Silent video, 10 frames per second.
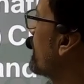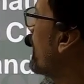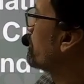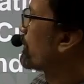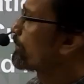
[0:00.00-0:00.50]

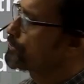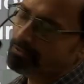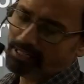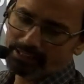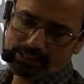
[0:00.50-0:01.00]
approach of
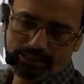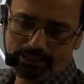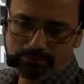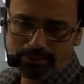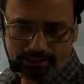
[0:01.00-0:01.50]
aggregate
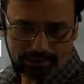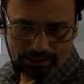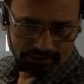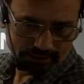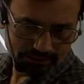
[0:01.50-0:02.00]
demand and
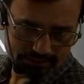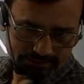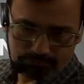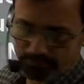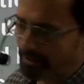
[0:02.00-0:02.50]
aggregate
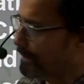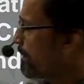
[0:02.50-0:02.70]
supply.